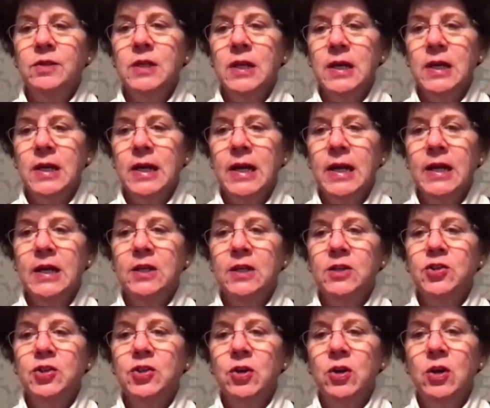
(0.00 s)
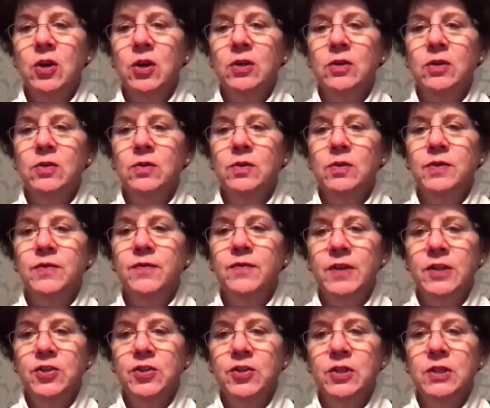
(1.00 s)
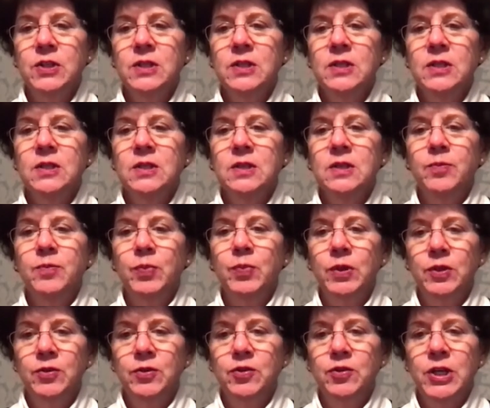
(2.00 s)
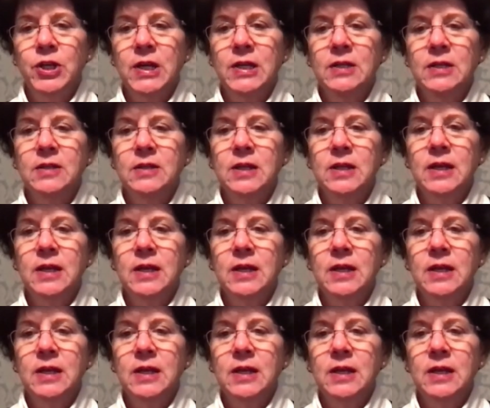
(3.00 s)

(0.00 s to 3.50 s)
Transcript: nuthatch, cardinals, finches, blue jays?